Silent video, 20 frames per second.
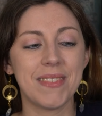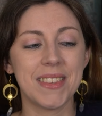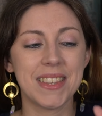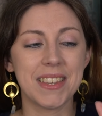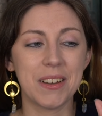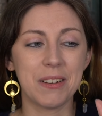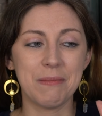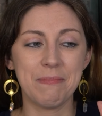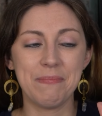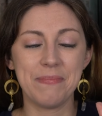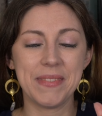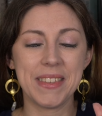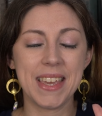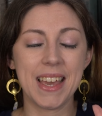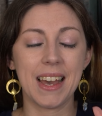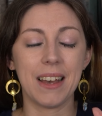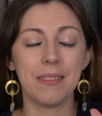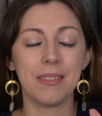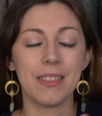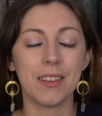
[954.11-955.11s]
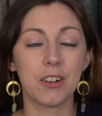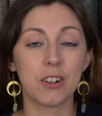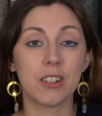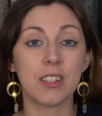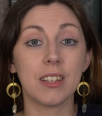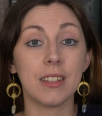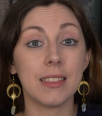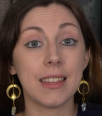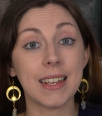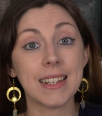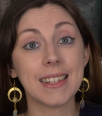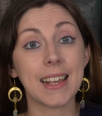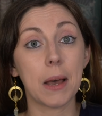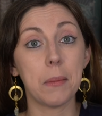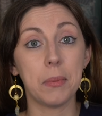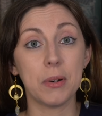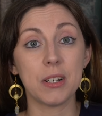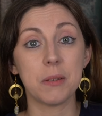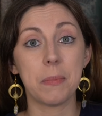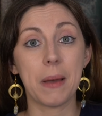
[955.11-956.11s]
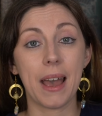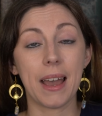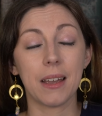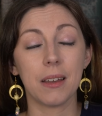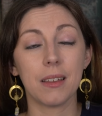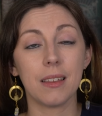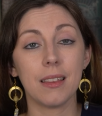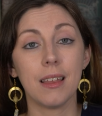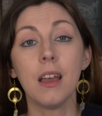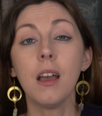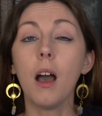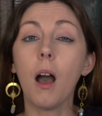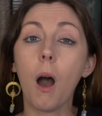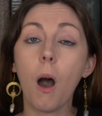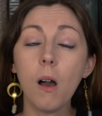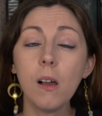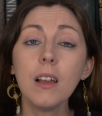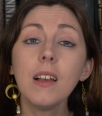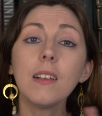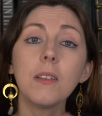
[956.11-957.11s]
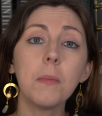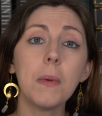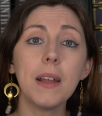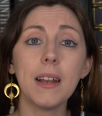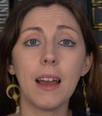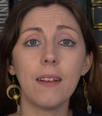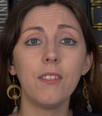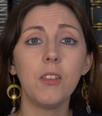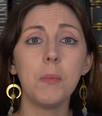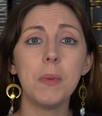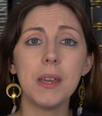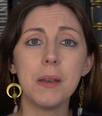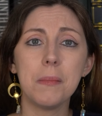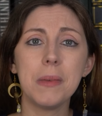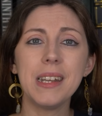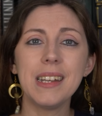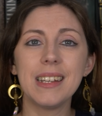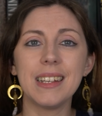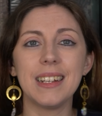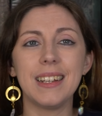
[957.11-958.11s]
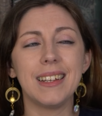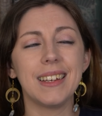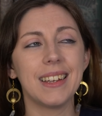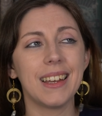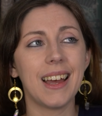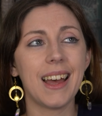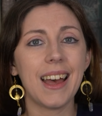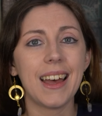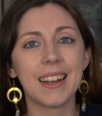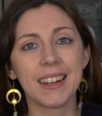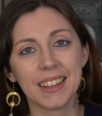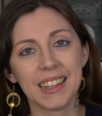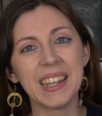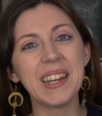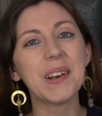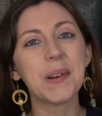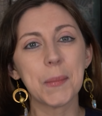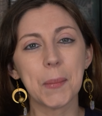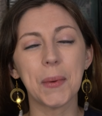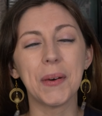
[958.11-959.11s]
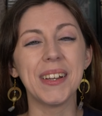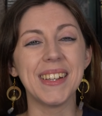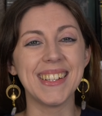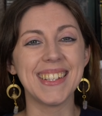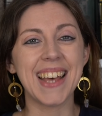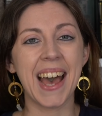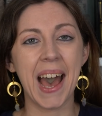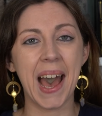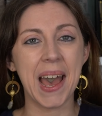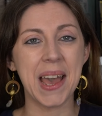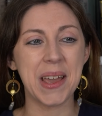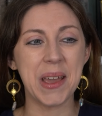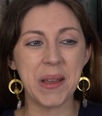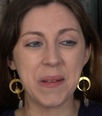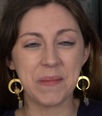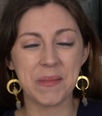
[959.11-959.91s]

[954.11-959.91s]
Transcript: So yeah, or some things got pushed back. August might have to be amended at a later point in time.